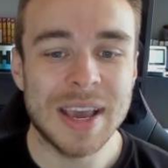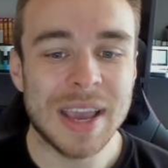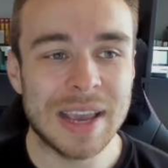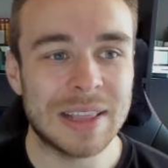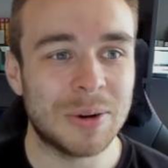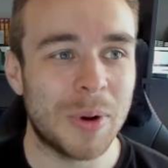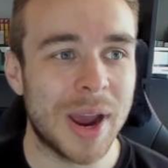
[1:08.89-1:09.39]

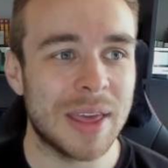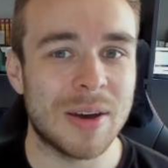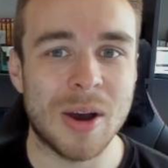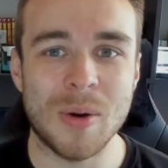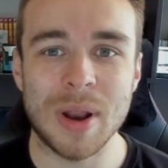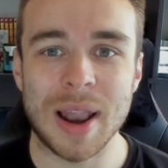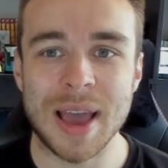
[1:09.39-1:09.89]
Either way,
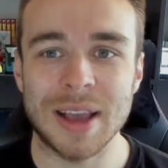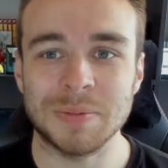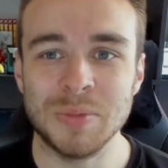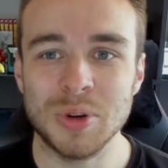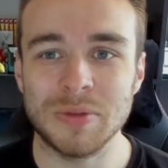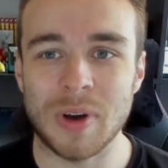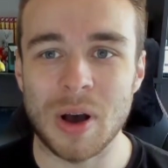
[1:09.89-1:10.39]
though, let's
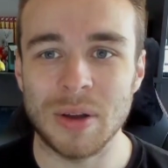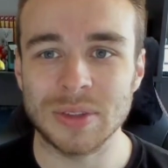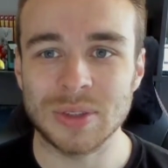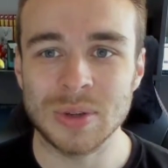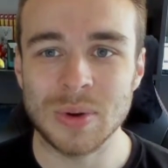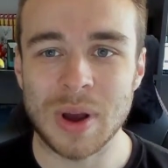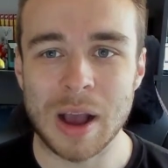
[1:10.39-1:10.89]
move on
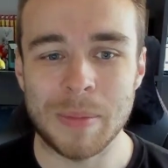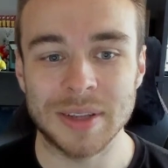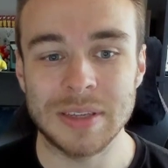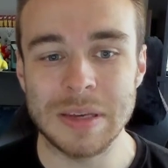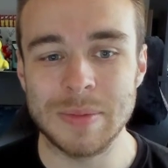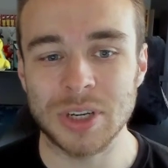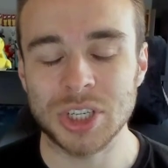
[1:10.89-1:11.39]
to how my
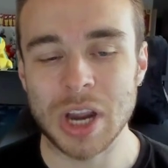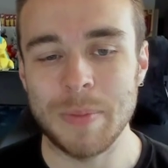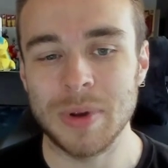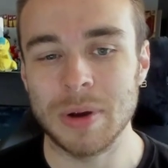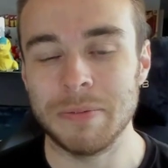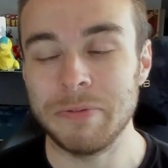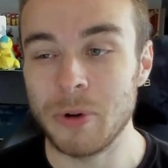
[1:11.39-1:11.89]
team is
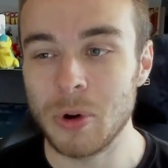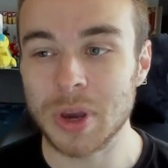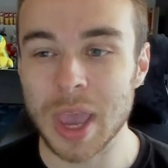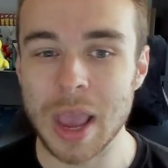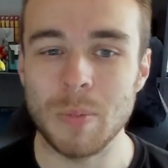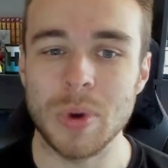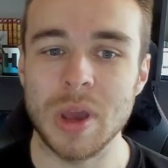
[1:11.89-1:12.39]
shaping up for
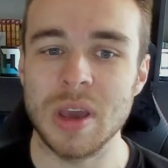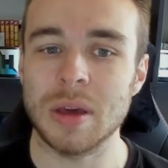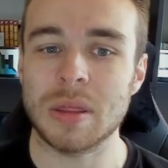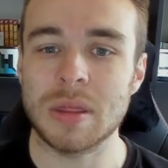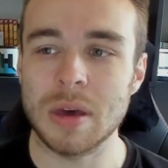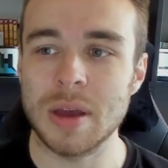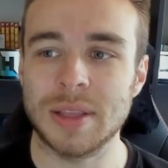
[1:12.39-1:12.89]
game week
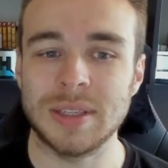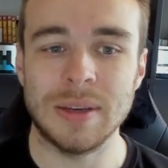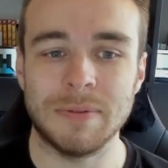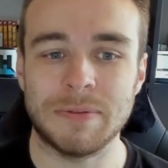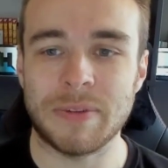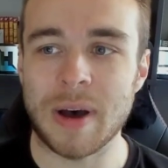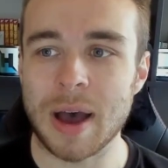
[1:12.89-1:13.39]

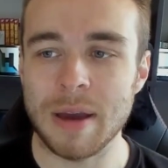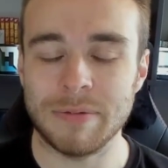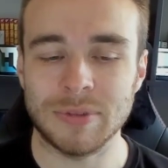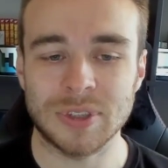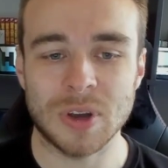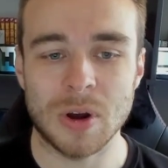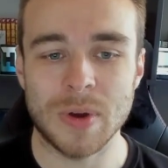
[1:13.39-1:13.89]

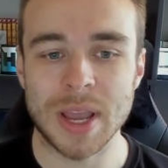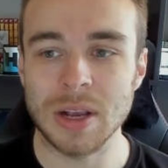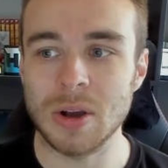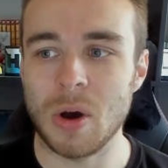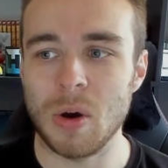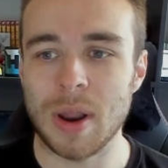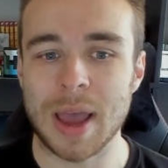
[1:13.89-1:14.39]
35. So, in
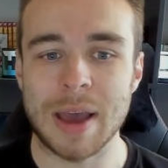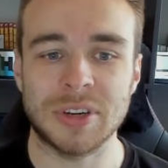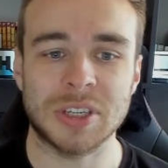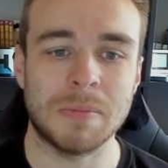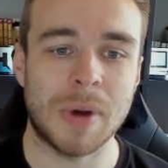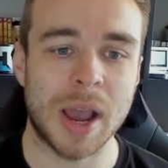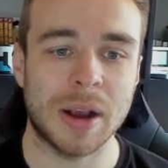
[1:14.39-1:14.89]
goal, I have
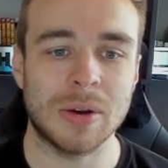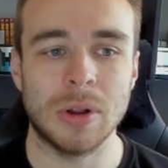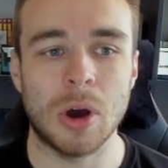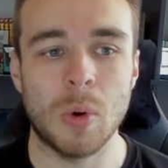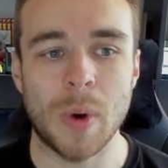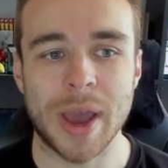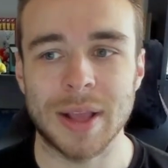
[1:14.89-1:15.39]
Schmeichel
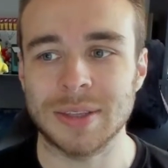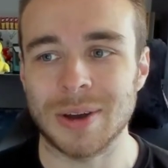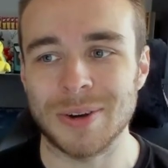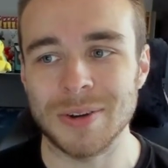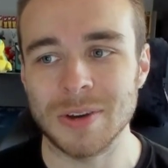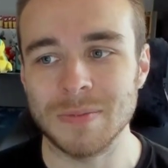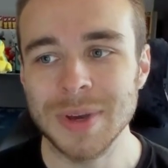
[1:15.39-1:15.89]
away at
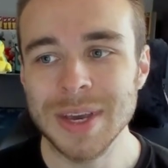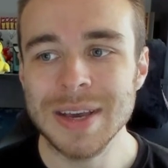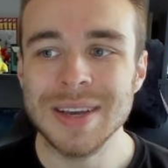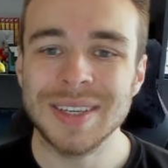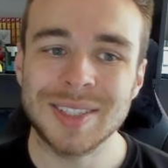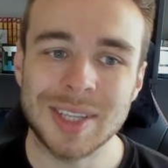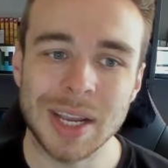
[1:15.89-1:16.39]
Tottenham.
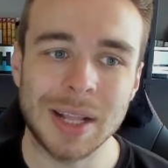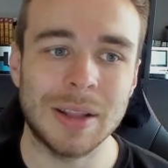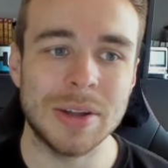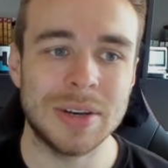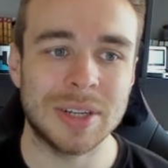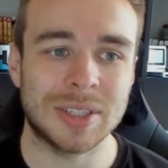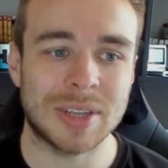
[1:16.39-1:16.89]
Still
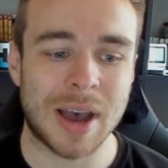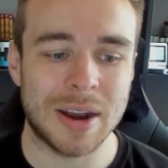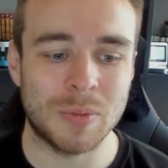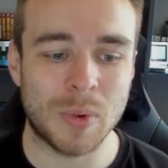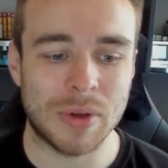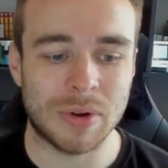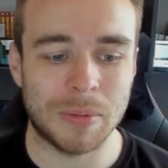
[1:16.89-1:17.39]

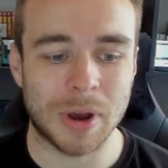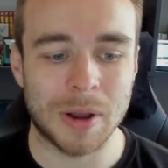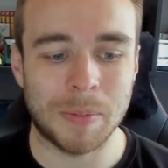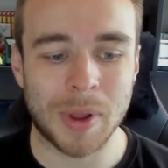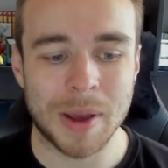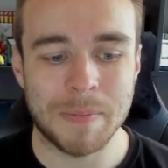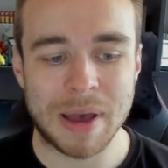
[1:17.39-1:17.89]
undecided whether I'm going
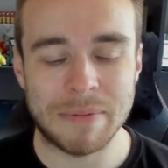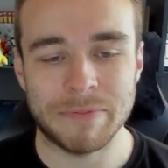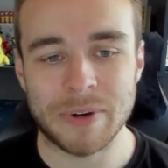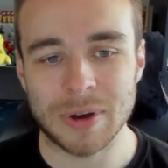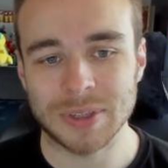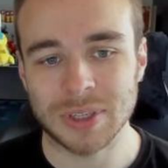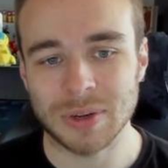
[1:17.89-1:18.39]
to play Ben
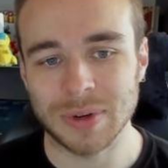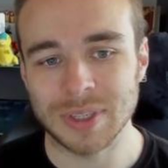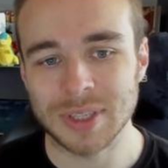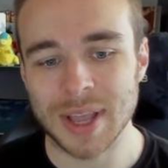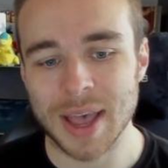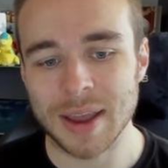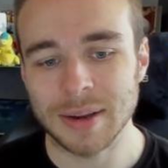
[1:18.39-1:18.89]
Foster
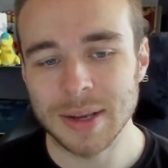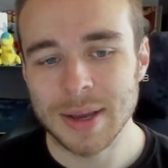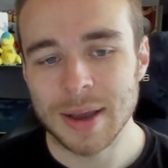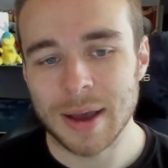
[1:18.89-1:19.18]
instead.